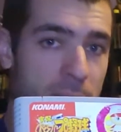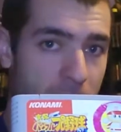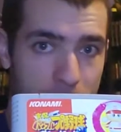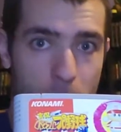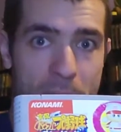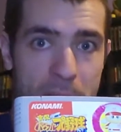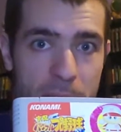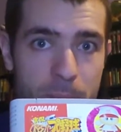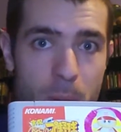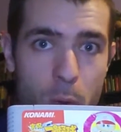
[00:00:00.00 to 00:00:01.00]
a variety
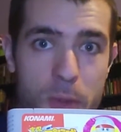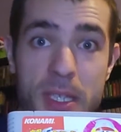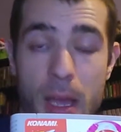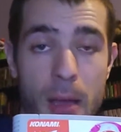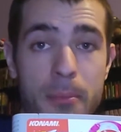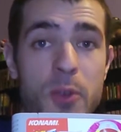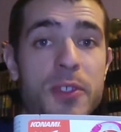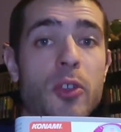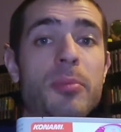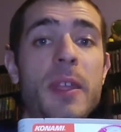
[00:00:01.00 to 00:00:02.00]
of modes,
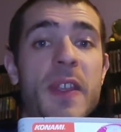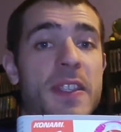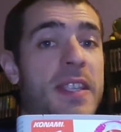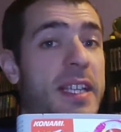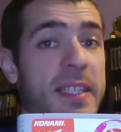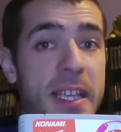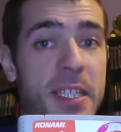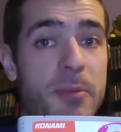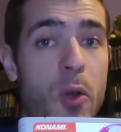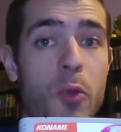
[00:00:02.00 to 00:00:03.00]
most notably the
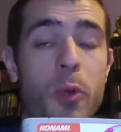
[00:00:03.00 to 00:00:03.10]
success mode,